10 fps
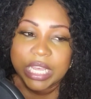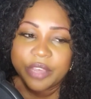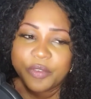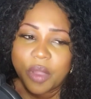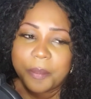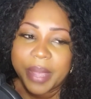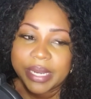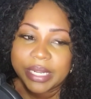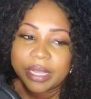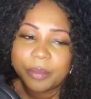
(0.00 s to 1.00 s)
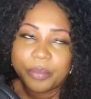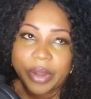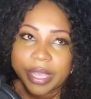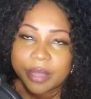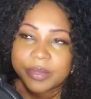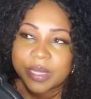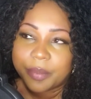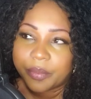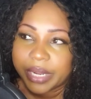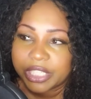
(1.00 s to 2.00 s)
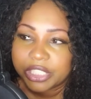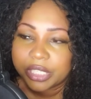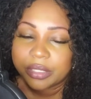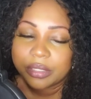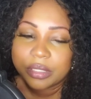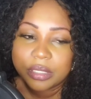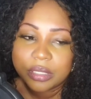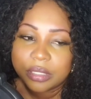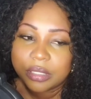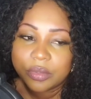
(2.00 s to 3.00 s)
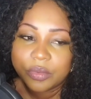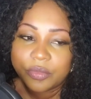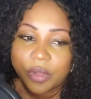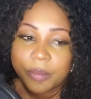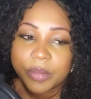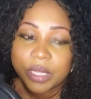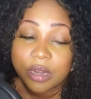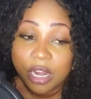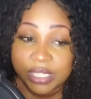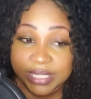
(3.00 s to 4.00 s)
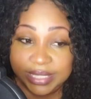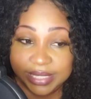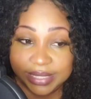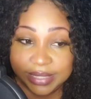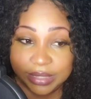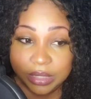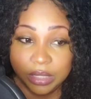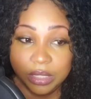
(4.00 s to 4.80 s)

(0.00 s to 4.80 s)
If you are pending a breakup, separation from the narcissist,